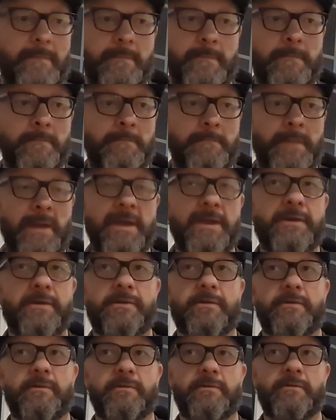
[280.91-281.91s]
make
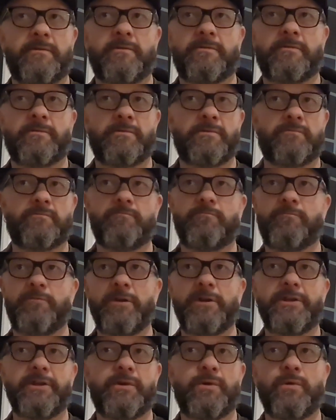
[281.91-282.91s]

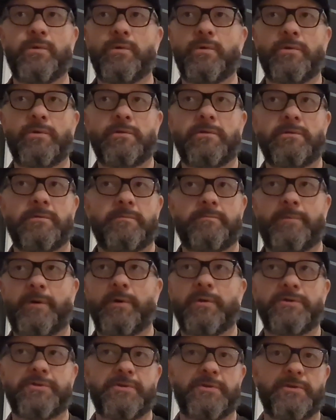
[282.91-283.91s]
really cool
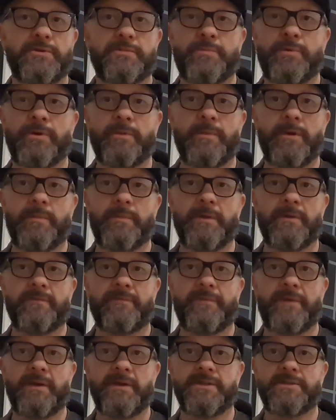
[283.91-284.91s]
posters, put them up on
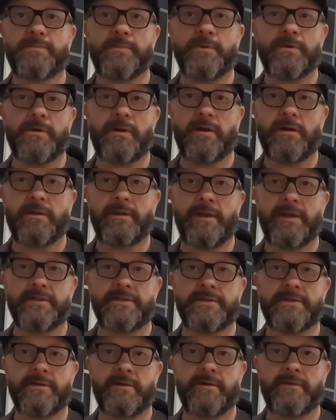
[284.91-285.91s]
Facebook, all that
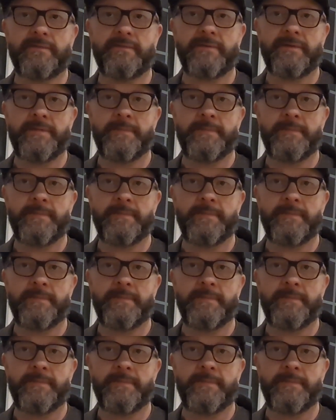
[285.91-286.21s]
stuff.